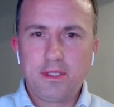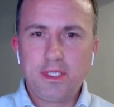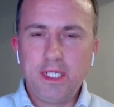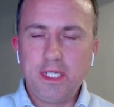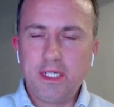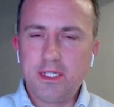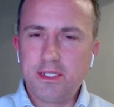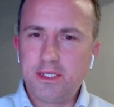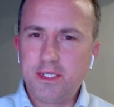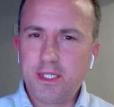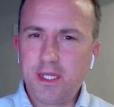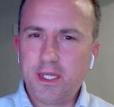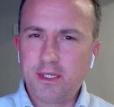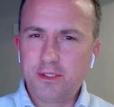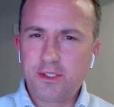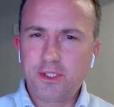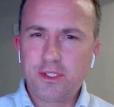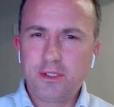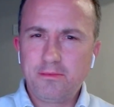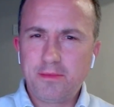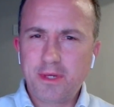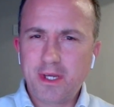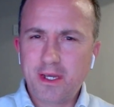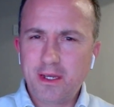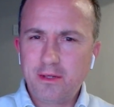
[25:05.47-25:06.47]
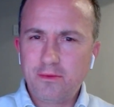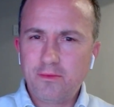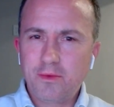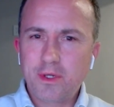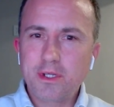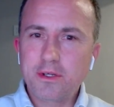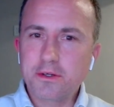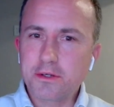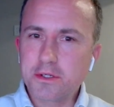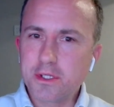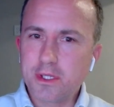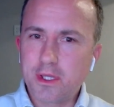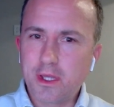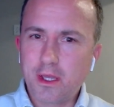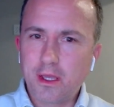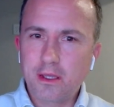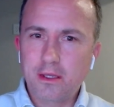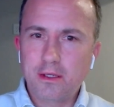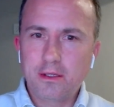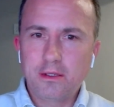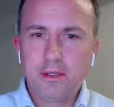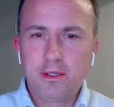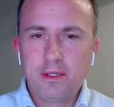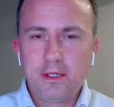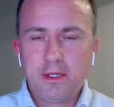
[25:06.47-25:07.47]
the intention behind what you're
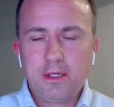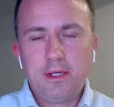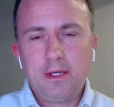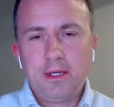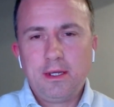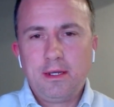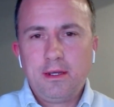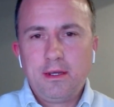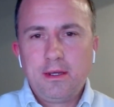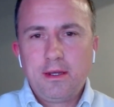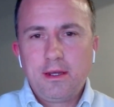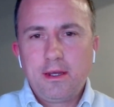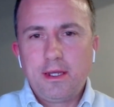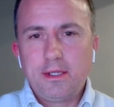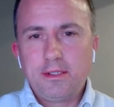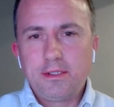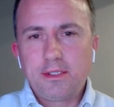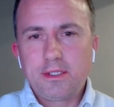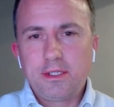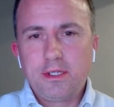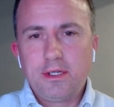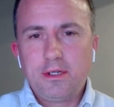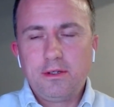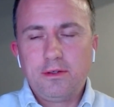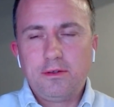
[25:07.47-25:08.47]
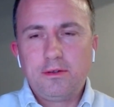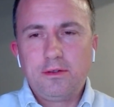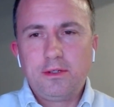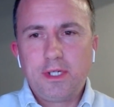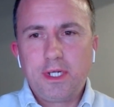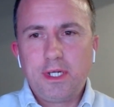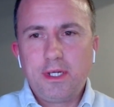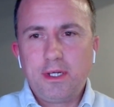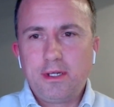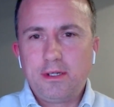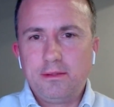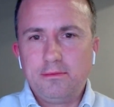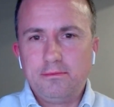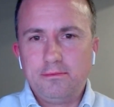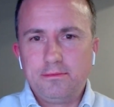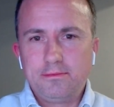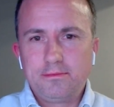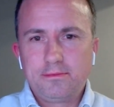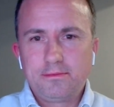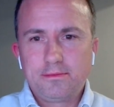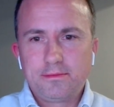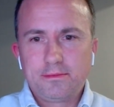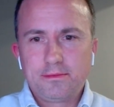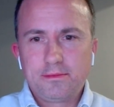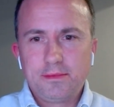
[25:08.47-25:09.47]
saying. And so,
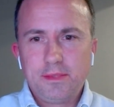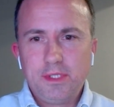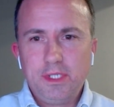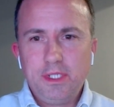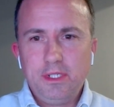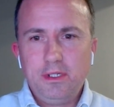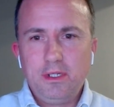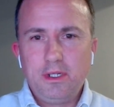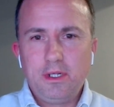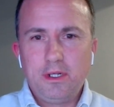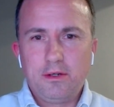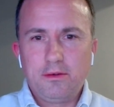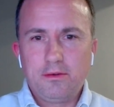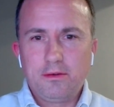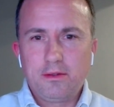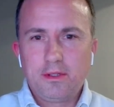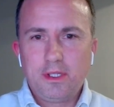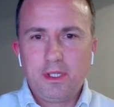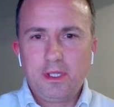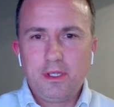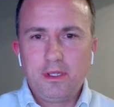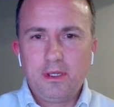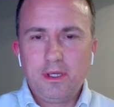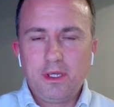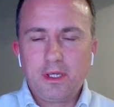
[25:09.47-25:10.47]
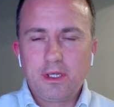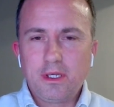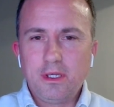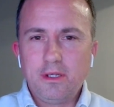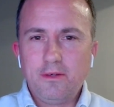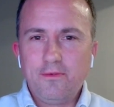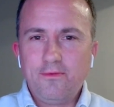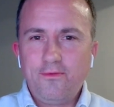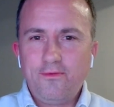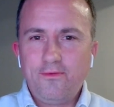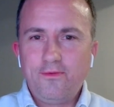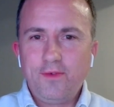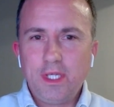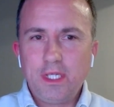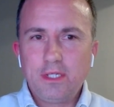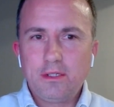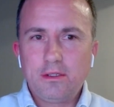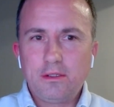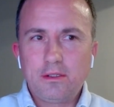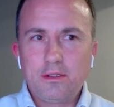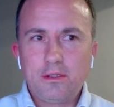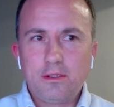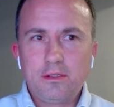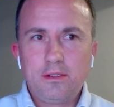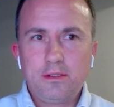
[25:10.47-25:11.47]
you know, it can
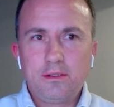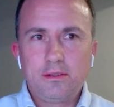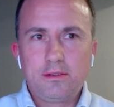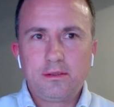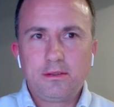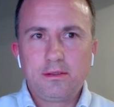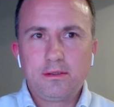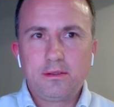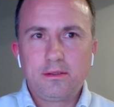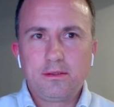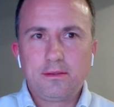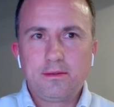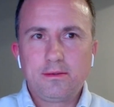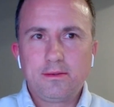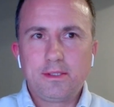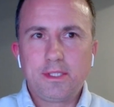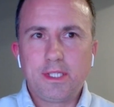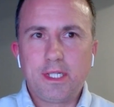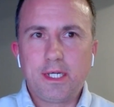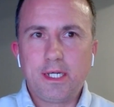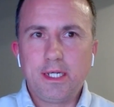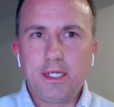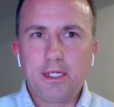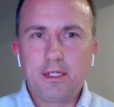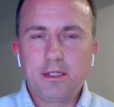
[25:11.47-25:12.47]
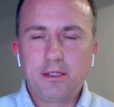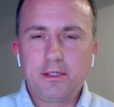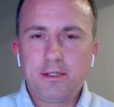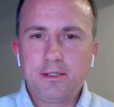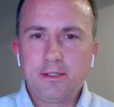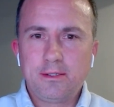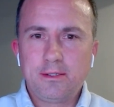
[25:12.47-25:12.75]
feel like